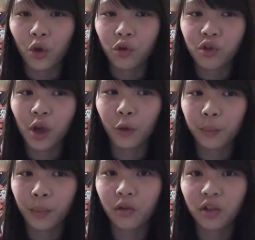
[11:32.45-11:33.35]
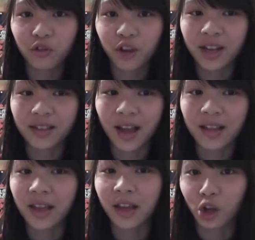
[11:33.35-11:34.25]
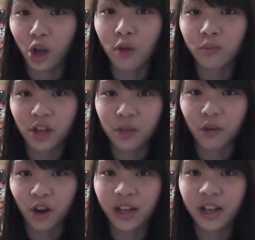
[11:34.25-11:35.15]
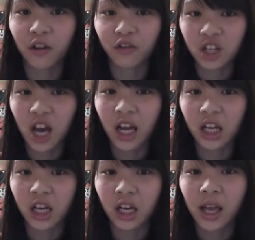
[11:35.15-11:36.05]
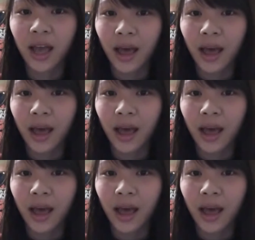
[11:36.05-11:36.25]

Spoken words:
who sold books criticizing the Communist Party of China